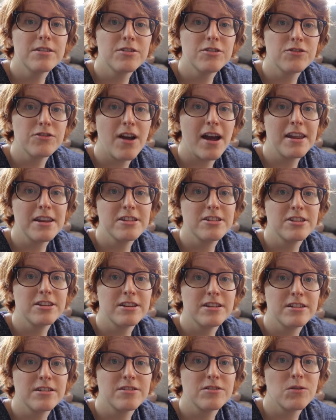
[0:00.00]

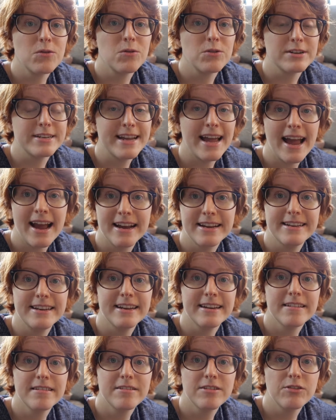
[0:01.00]
strategies or
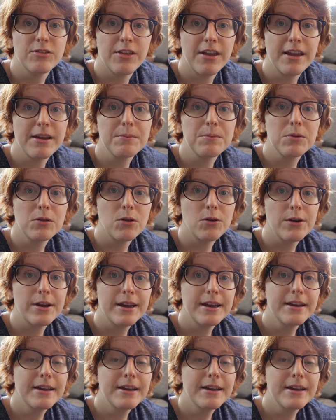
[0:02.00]
tactics do they employ?